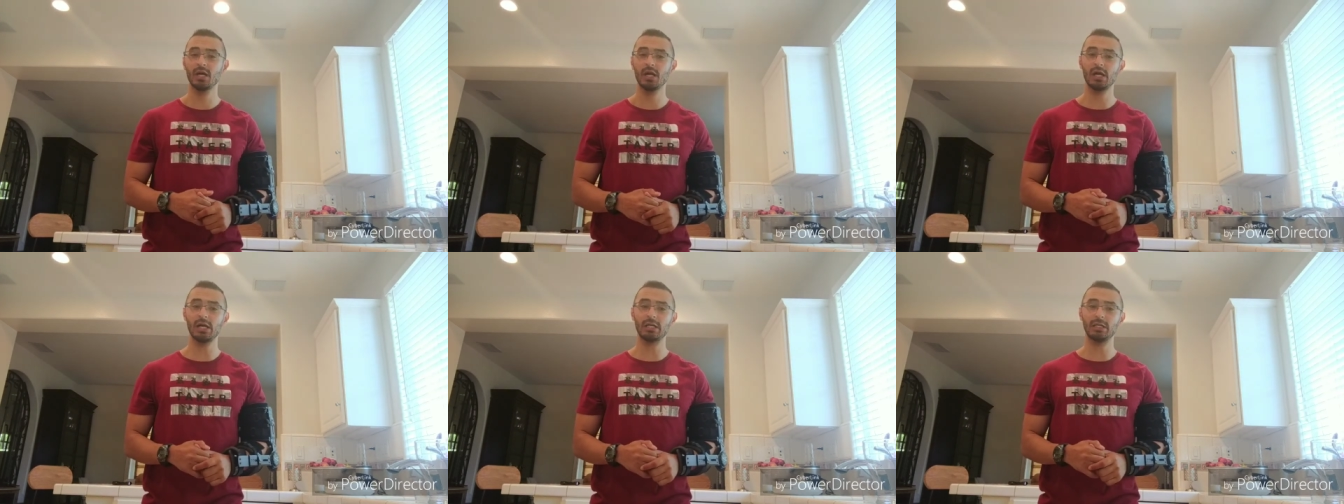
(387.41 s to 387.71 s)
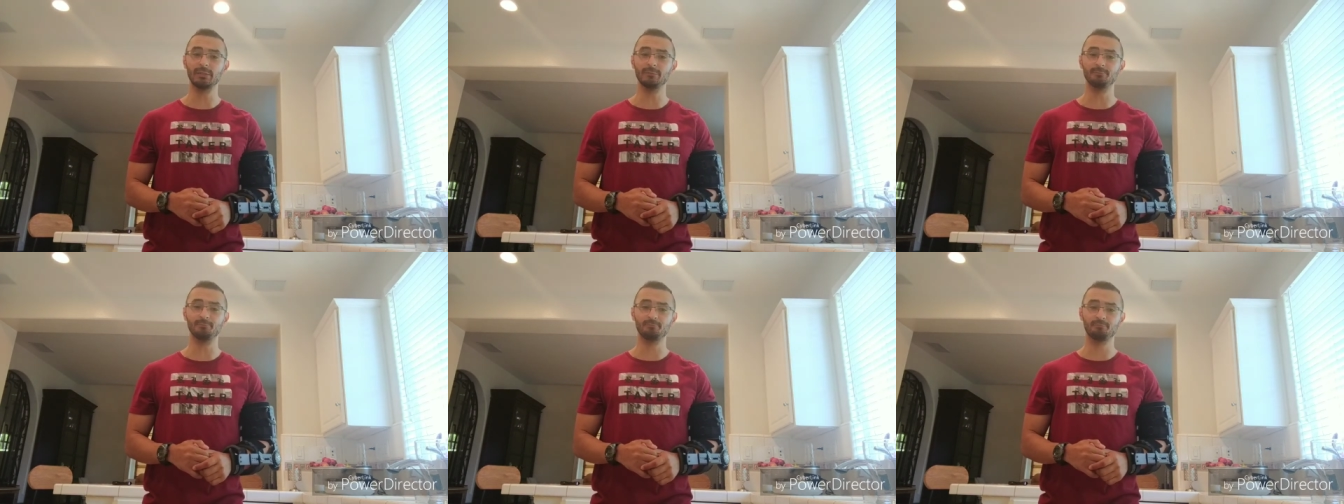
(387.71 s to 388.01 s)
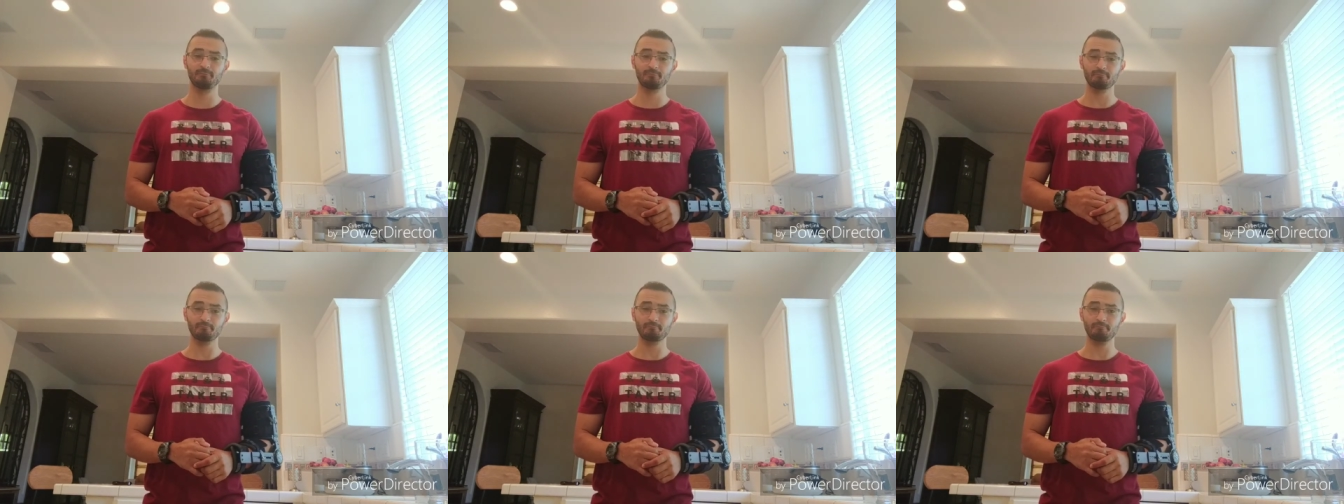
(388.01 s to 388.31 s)
But
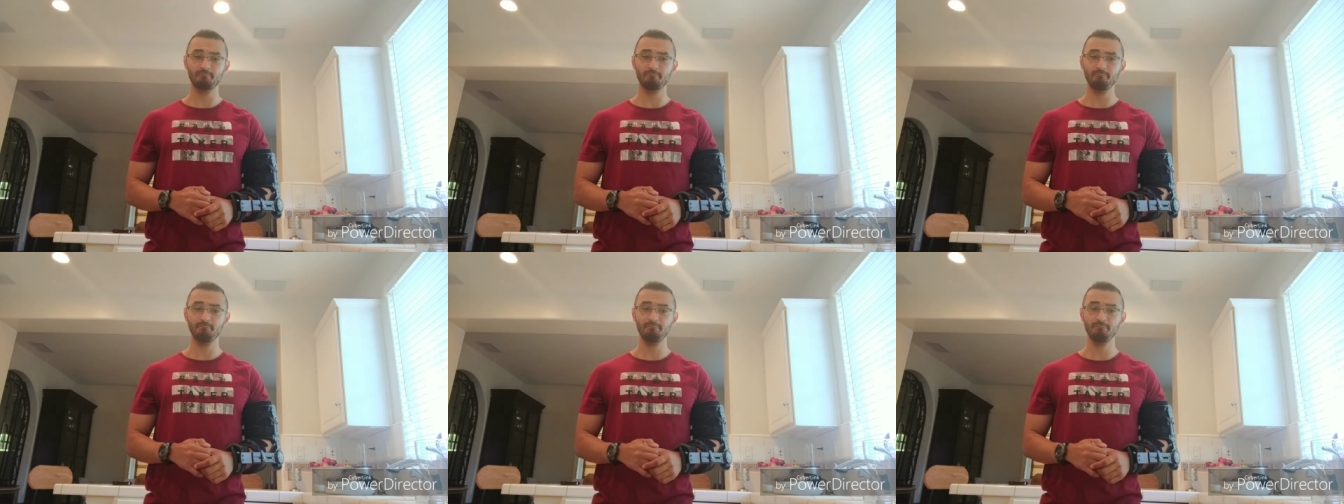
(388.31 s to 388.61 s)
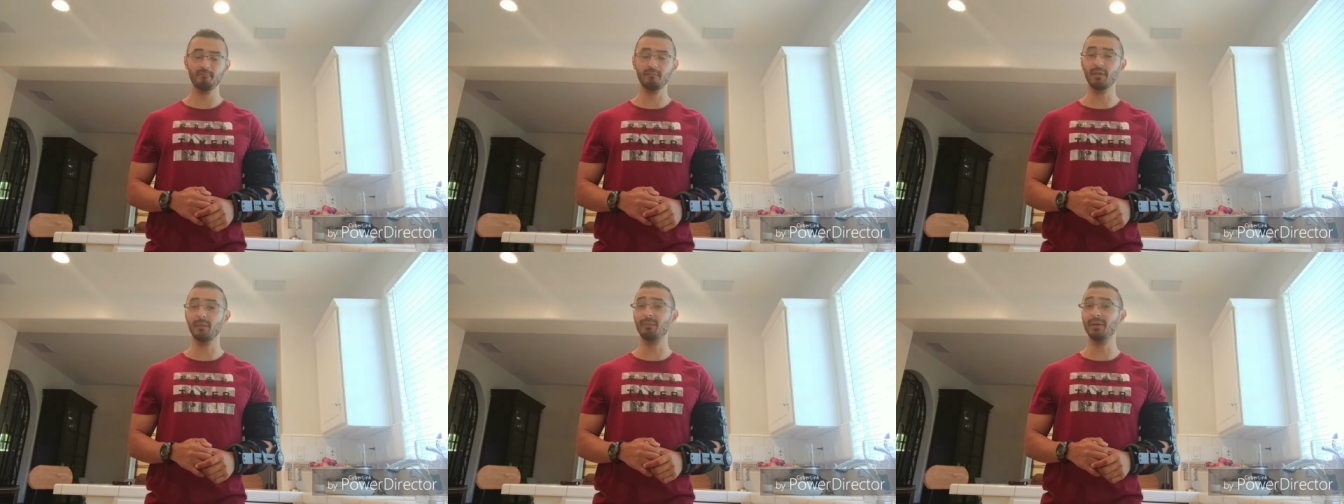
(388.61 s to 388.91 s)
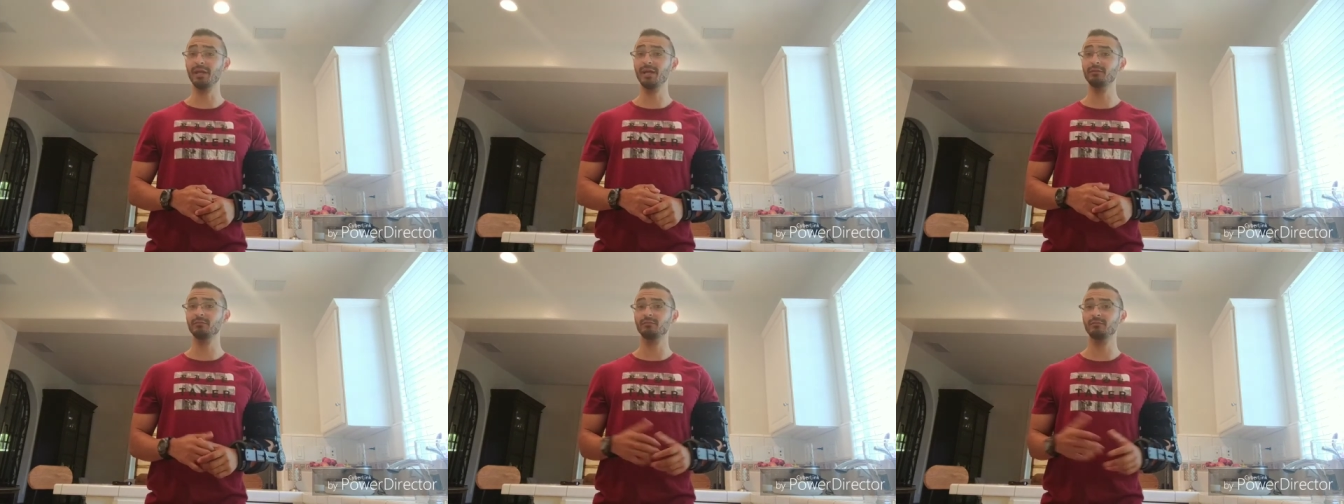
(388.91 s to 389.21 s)

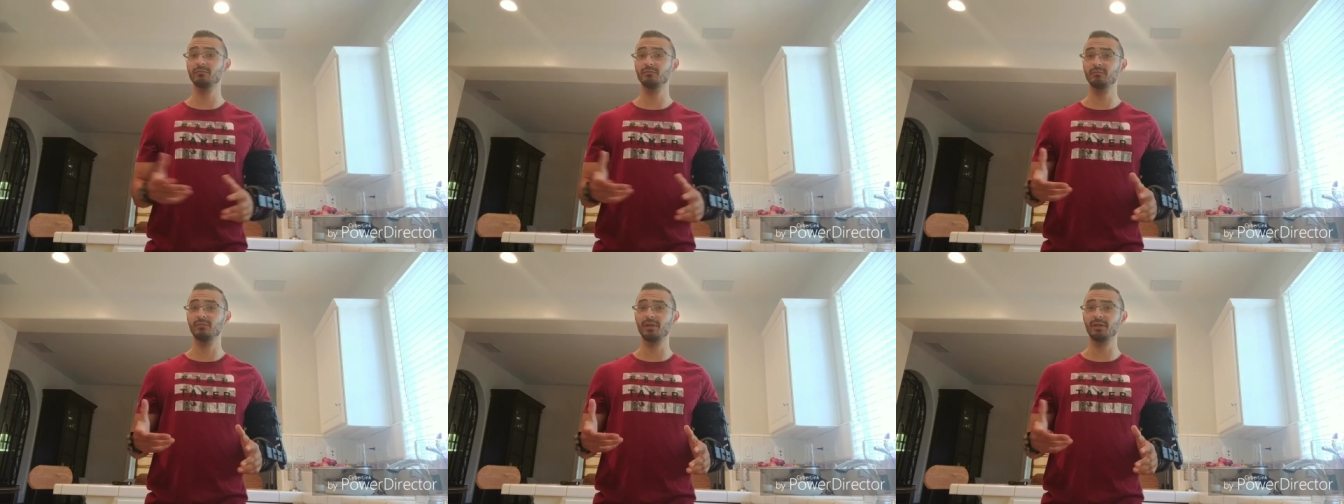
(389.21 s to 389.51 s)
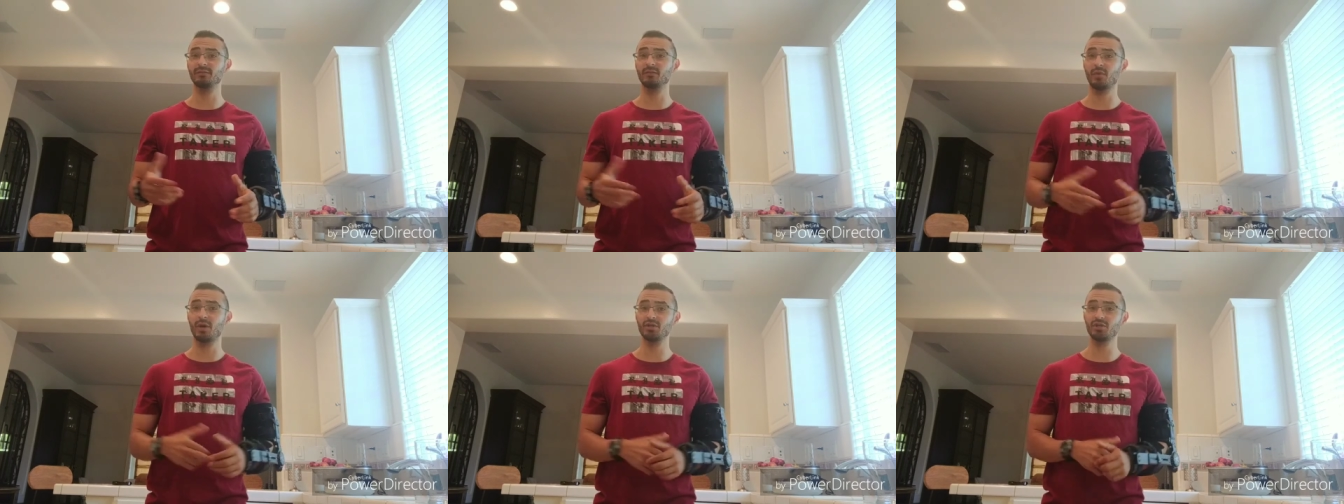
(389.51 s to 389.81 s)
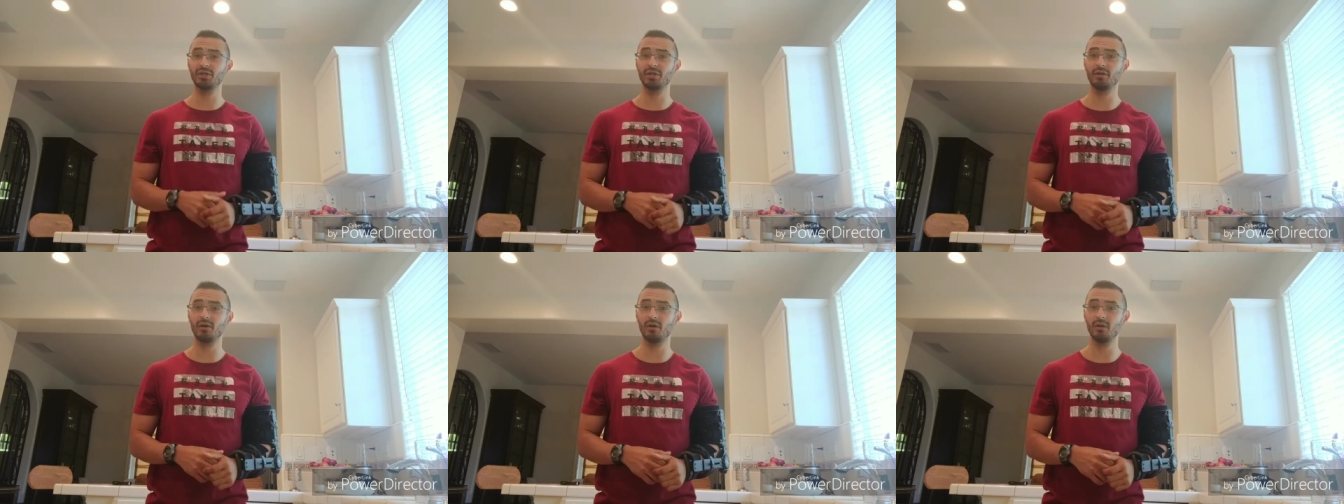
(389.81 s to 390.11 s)
yeah, thanks for
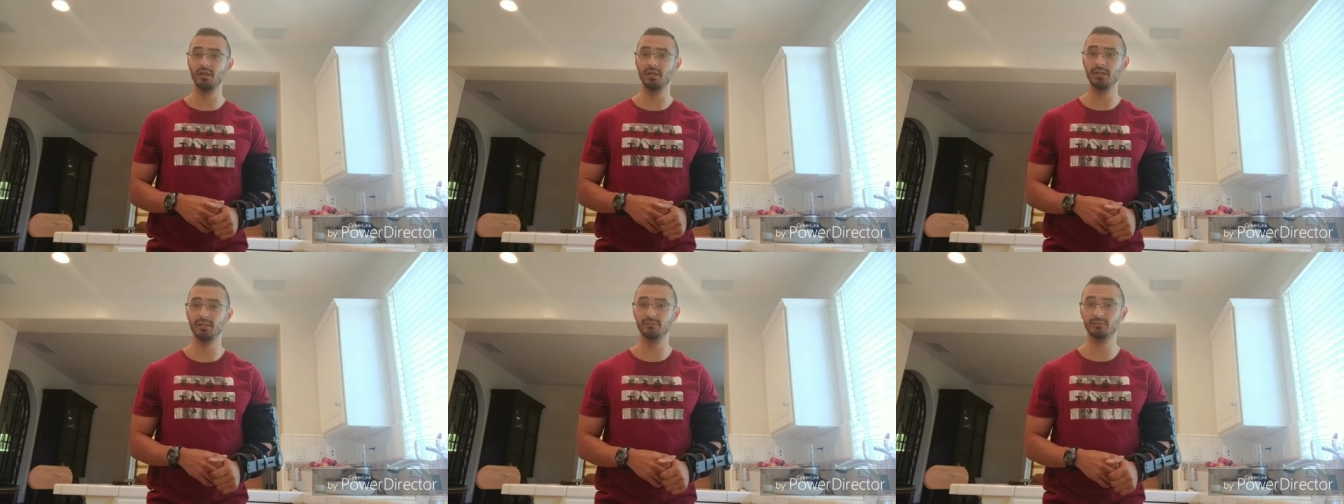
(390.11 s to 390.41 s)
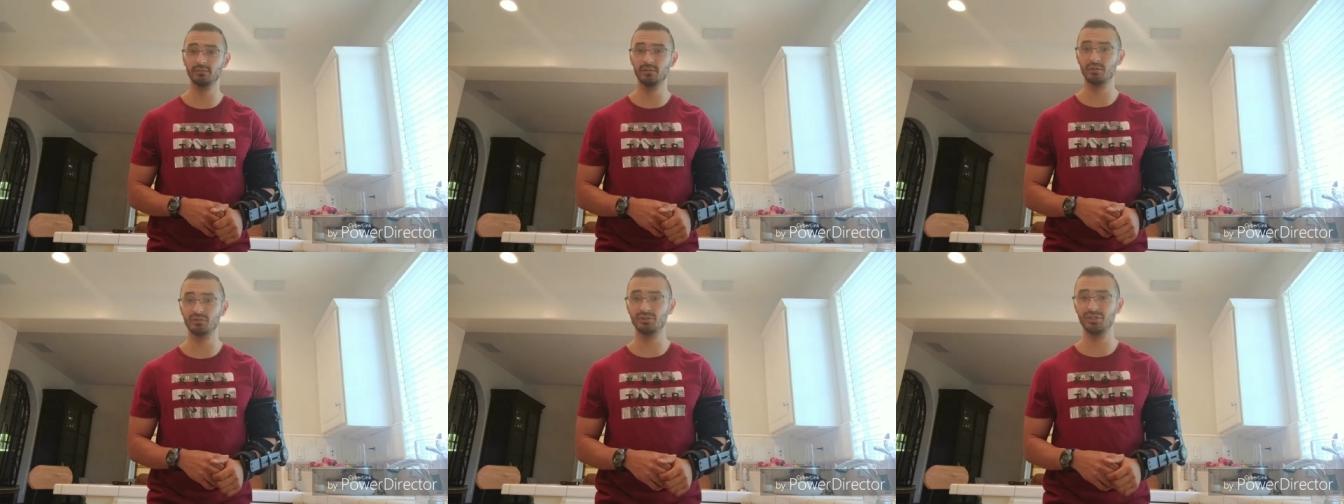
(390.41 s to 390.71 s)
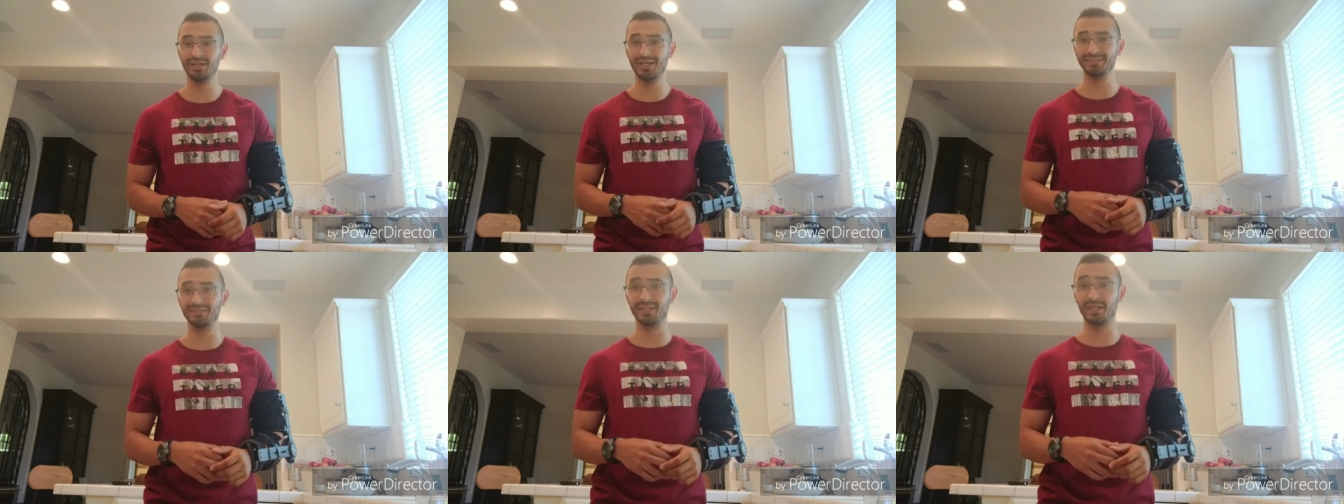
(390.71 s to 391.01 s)
watching, and I'll see
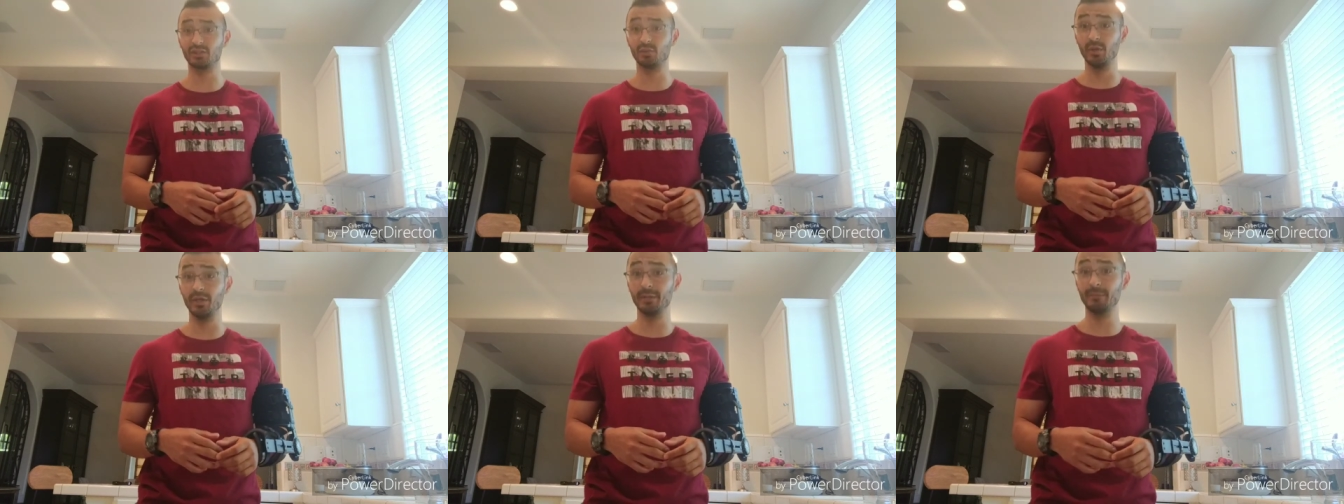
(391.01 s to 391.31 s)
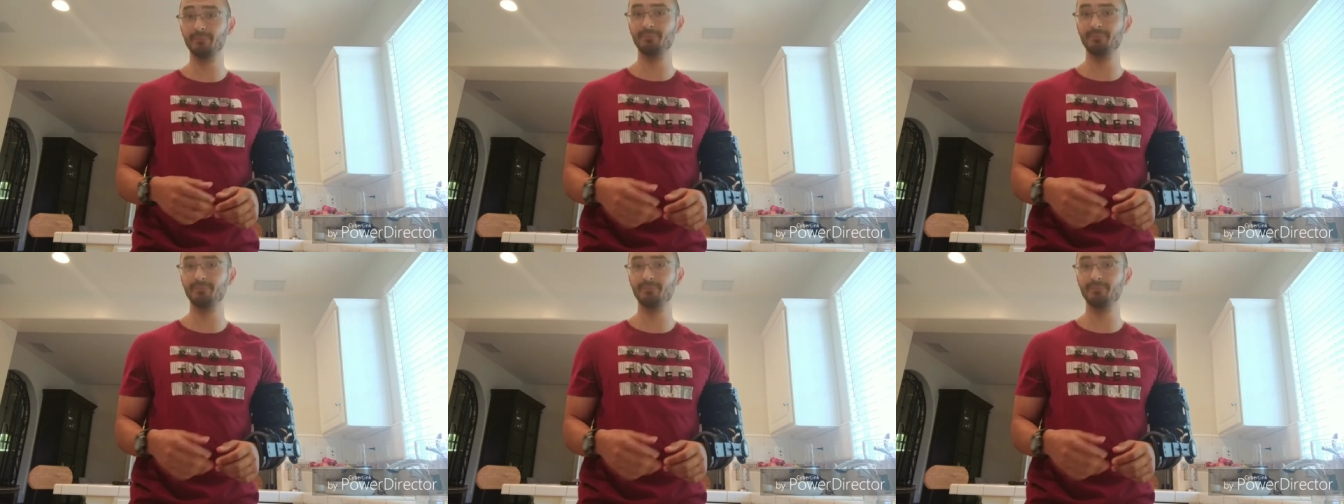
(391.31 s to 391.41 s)
you guys next week.